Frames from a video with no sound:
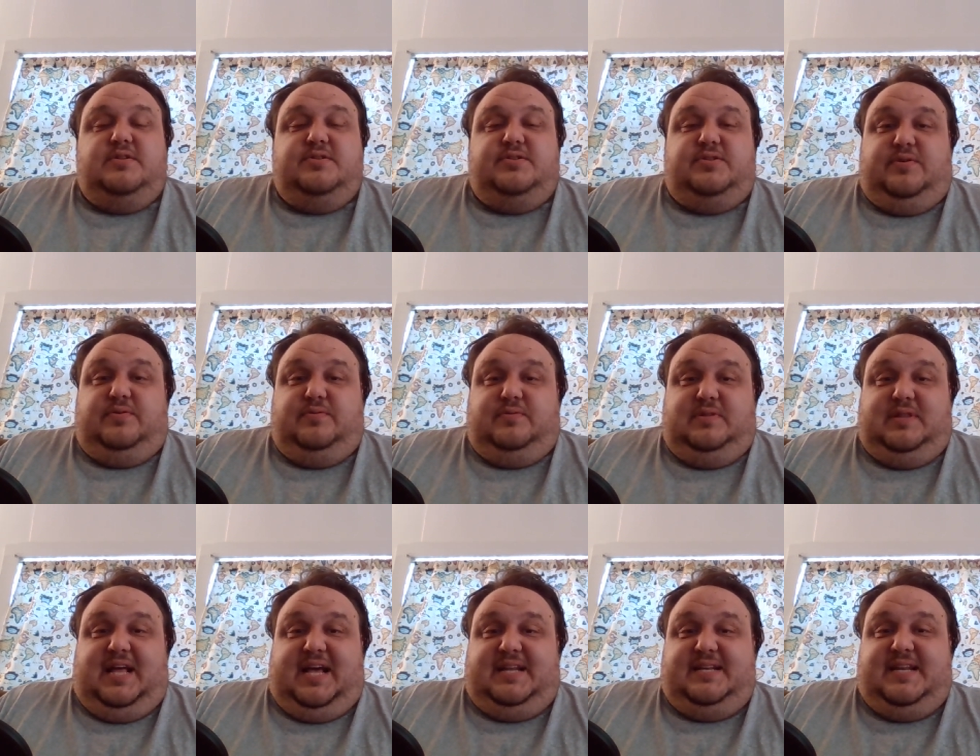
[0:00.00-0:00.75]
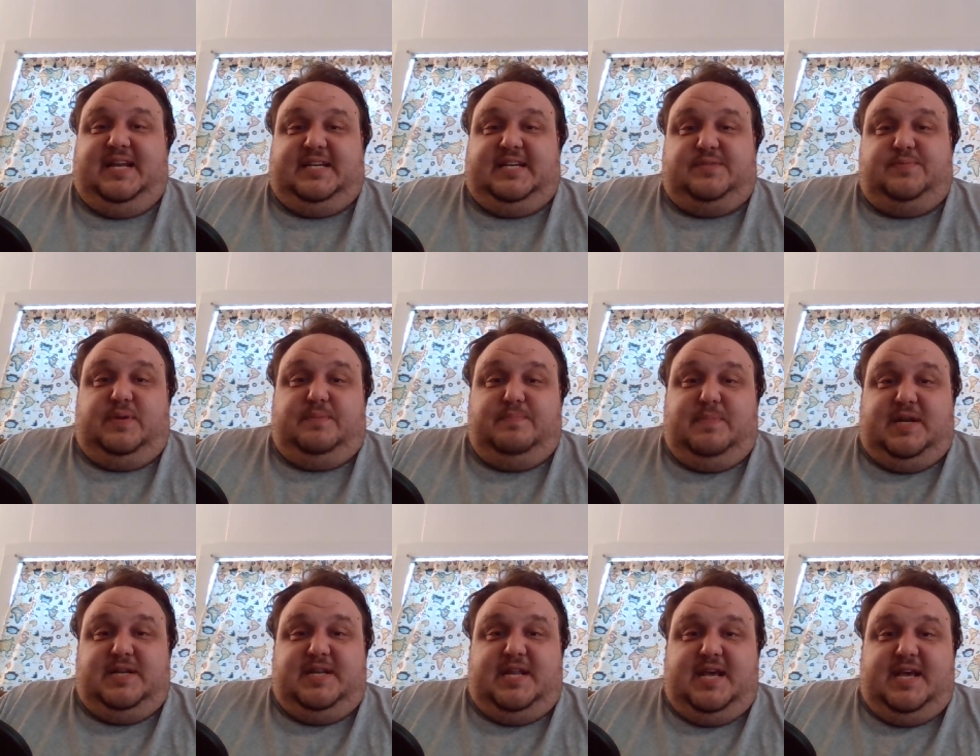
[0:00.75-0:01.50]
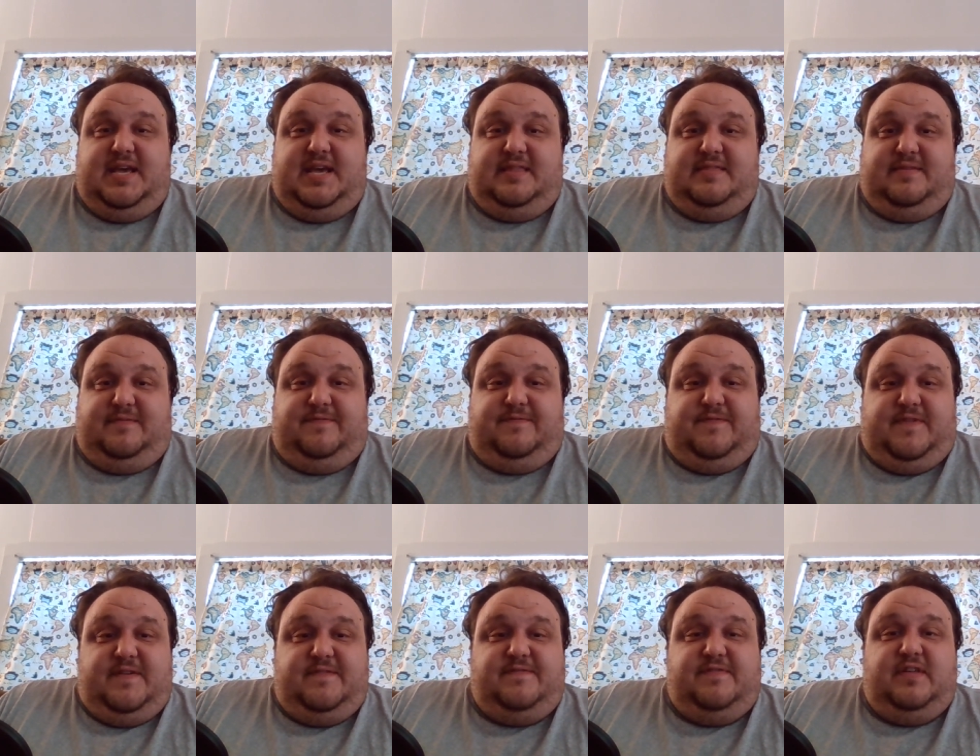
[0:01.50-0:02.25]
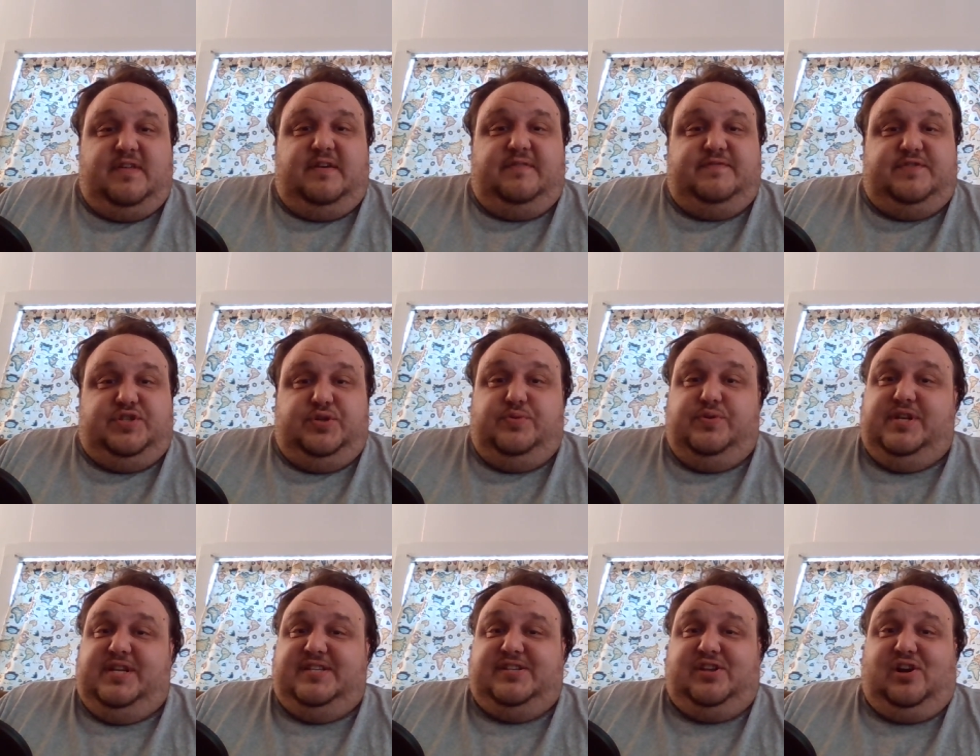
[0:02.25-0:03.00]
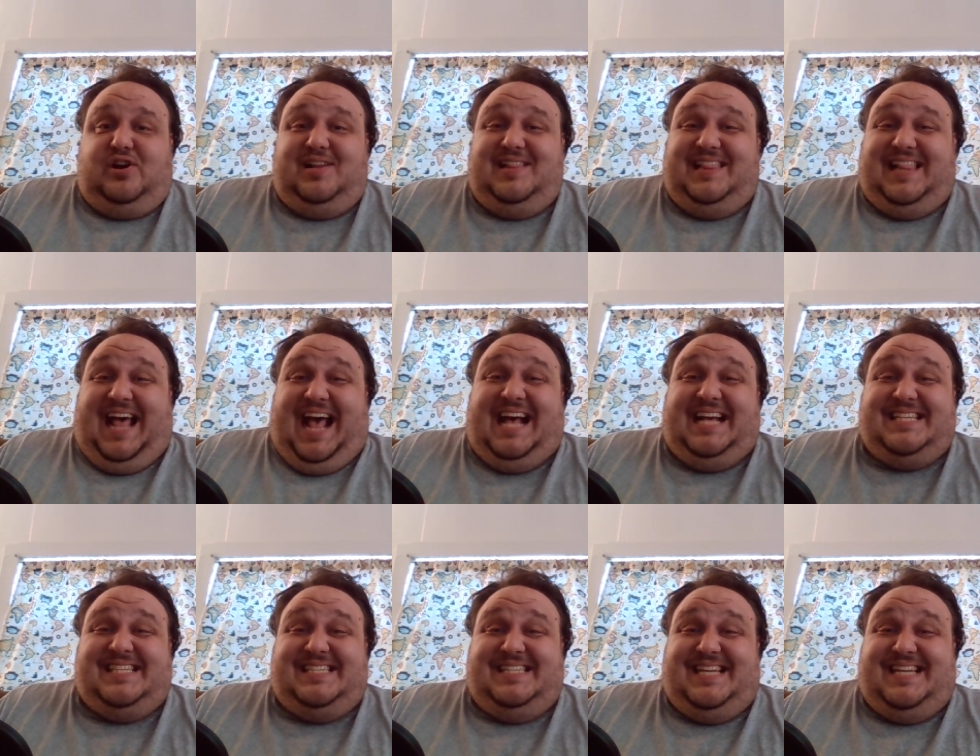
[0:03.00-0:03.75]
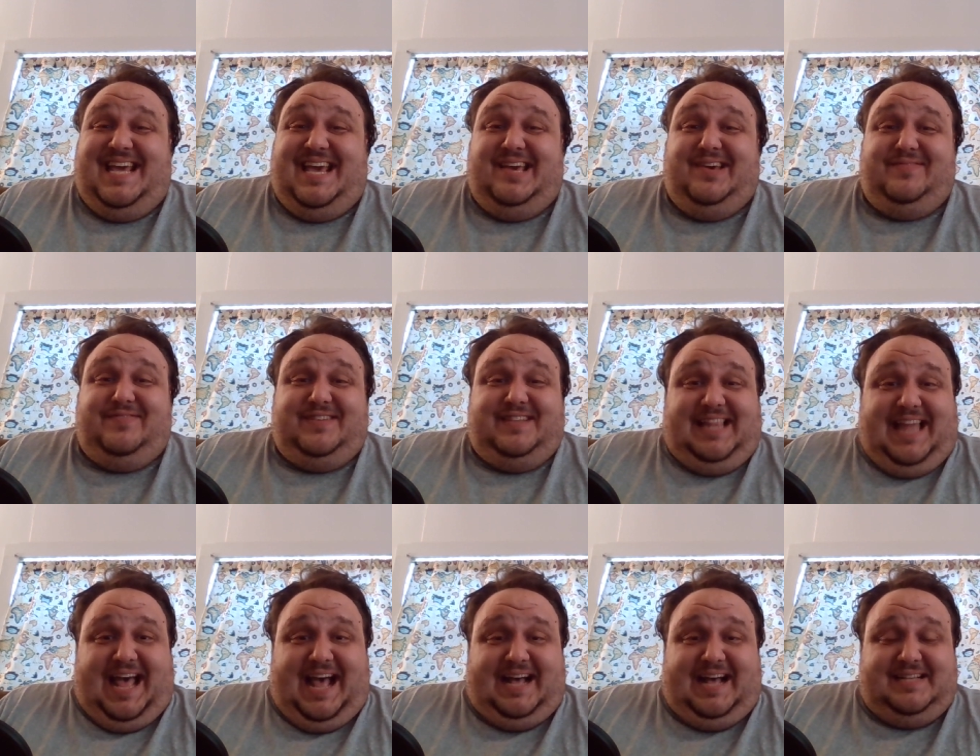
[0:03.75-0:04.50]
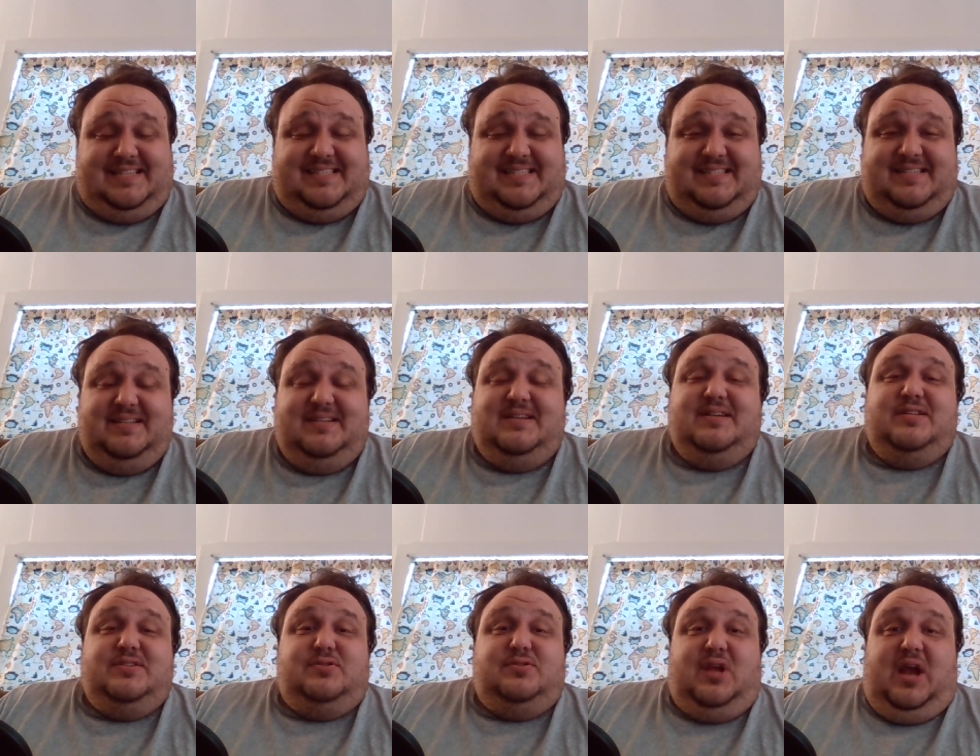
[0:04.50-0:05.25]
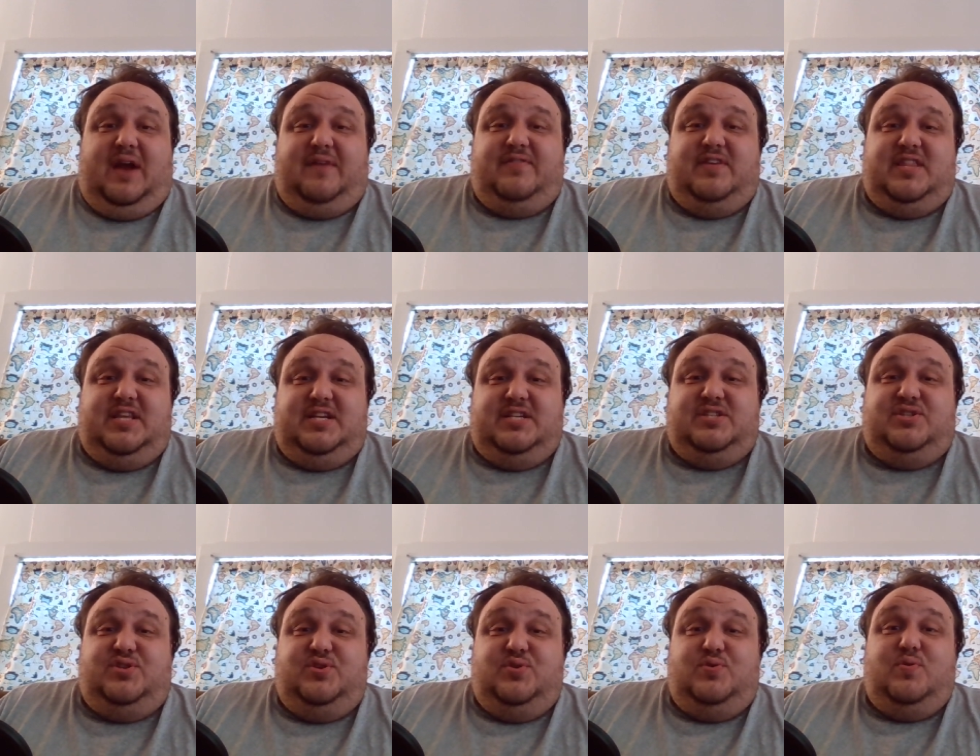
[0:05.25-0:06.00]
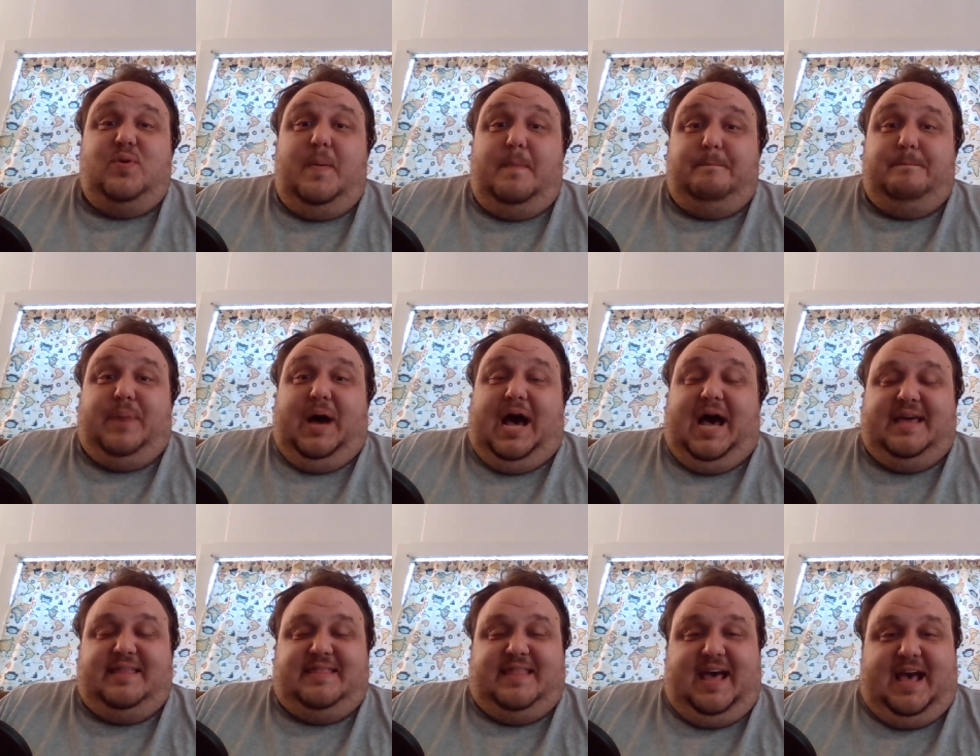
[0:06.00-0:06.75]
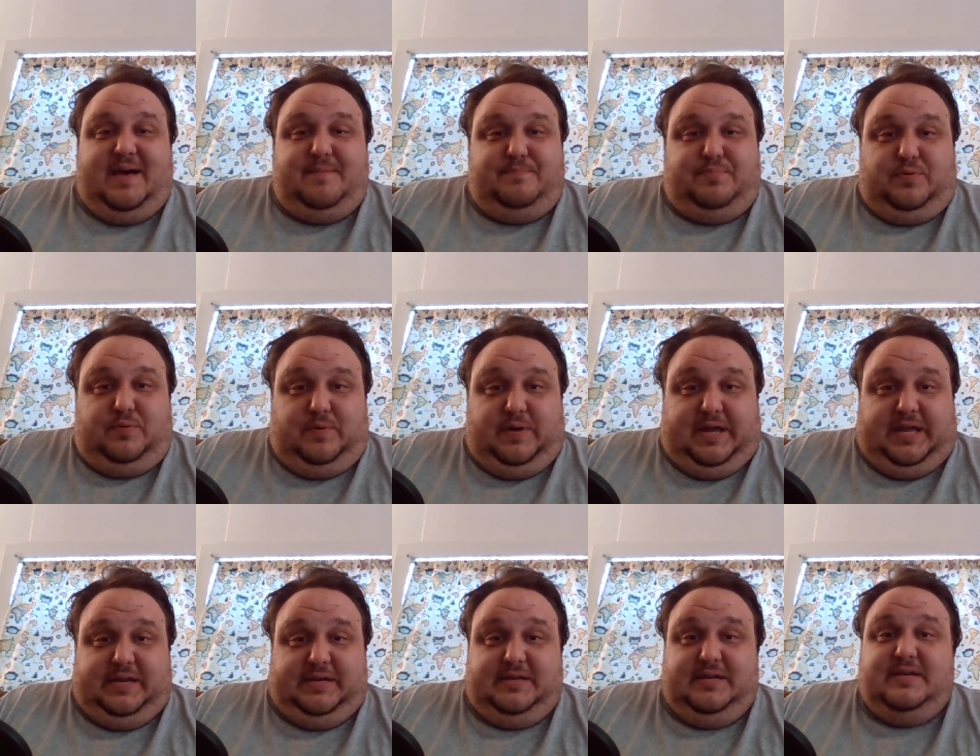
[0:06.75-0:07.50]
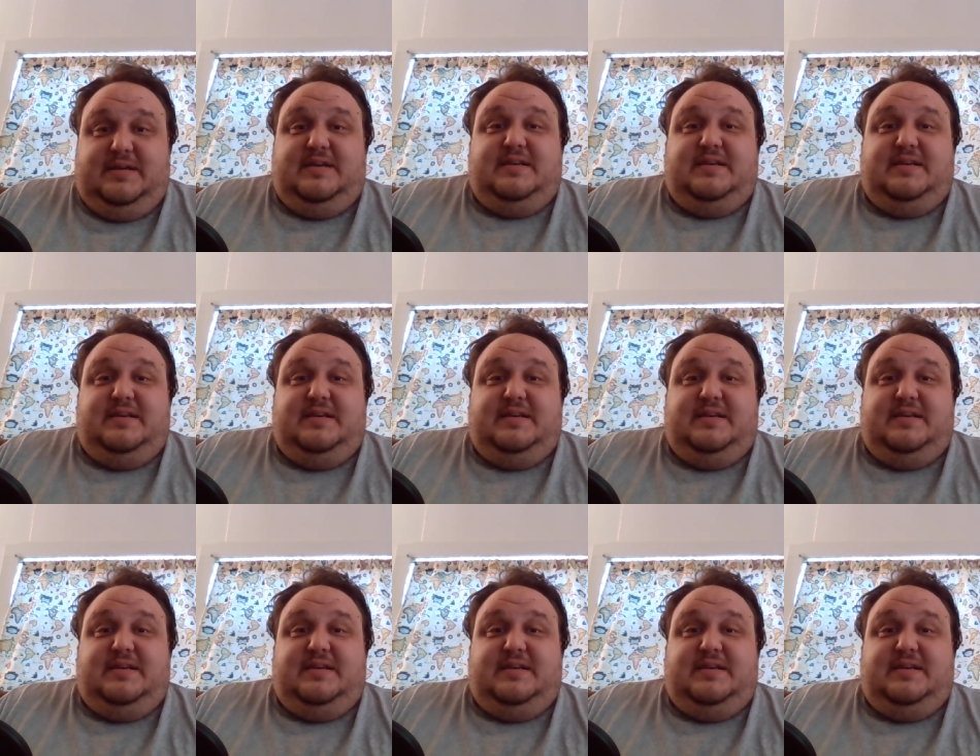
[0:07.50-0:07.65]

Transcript: So next week, Monday, the 5th of June, is our last day of class. So everything is due by that point.